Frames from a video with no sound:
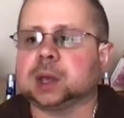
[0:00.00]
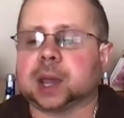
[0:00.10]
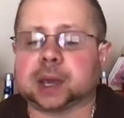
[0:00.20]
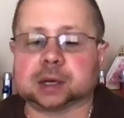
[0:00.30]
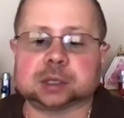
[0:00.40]

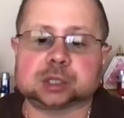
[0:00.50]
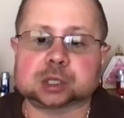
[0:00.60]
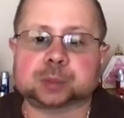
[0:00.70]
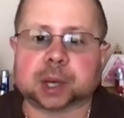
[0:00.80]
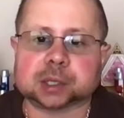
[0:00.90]
And
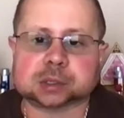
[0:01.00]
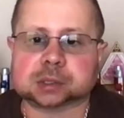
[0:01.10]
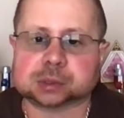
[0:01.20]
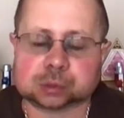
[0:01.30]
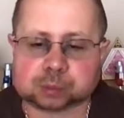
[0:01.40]
just by
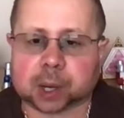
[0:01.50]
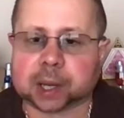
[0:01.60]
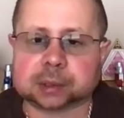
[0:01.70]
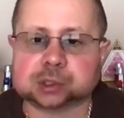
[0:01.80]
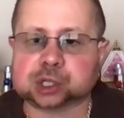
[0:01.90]

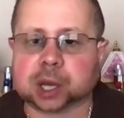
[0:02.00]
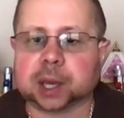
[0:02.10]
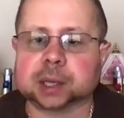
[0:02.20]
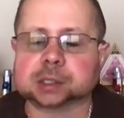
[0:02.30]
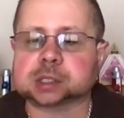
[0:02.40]

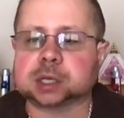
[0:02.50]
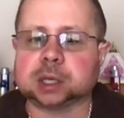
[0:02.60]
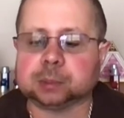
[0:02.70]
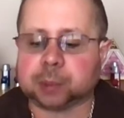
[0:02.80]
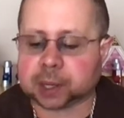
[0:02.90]
chance,
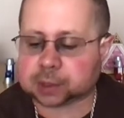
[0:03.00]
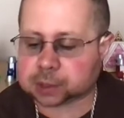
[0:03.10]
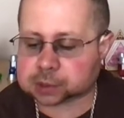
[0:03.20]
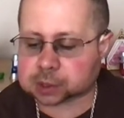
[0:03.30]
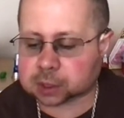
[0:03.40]
Dooku
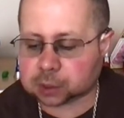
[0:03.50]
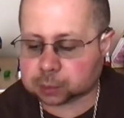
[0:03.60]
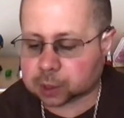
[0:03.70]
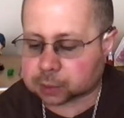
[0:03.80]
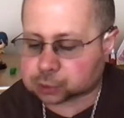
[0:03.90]

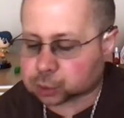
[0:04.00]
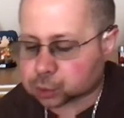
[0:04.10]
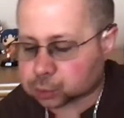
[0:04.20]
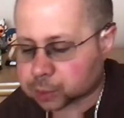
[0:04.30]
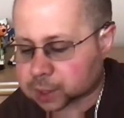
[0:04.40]

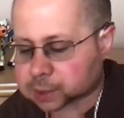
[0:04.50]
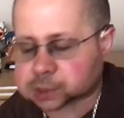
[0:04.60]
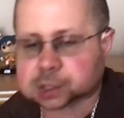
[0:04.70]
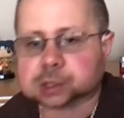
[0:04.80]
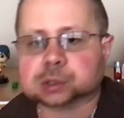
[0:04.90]
met his
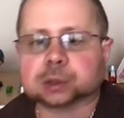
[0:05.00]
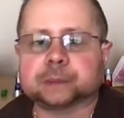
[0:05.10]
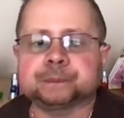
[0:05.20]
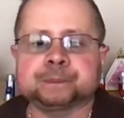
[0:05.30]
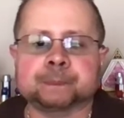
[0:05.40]
sister
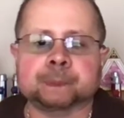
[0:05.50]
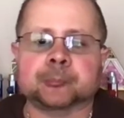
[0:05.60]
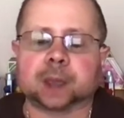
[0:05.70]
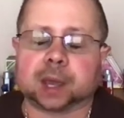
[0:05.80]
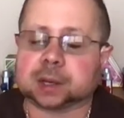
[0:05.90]

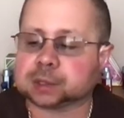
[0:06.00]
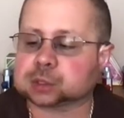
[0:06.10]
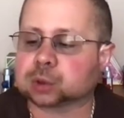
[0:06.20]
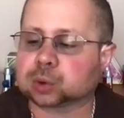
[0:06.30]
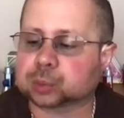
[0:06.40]
and his
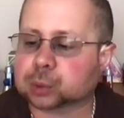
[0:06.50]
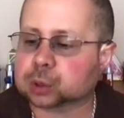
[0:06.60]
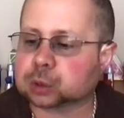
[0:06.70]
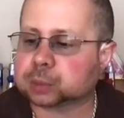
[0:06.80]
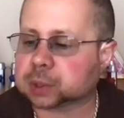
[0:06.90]
older
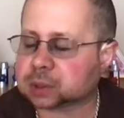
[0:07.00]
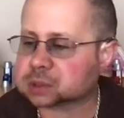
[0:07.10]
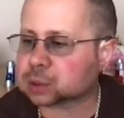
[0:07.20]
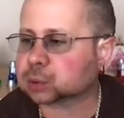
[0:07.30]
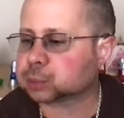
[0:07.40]
brother. But his
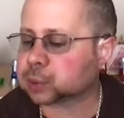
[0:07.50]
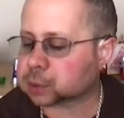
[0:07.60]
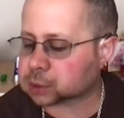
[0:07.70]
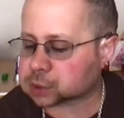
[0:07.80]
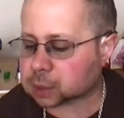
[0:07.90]
older
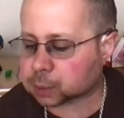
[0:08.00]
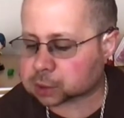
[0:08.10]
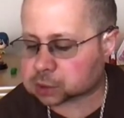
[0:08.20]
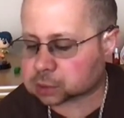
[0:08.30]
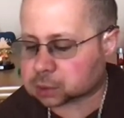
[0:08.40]
brother is not much.